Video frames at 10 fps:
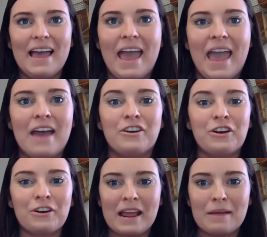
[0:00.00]
and
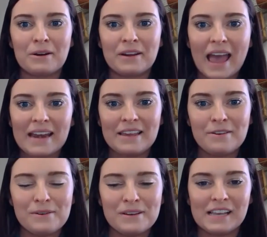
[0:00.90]
her neighbor Kenny,
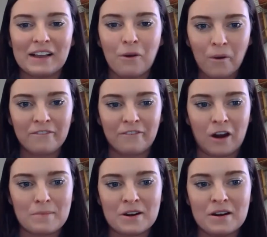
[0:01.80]
who is a corn
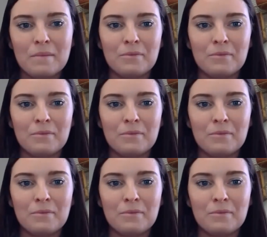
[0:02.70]
farmer.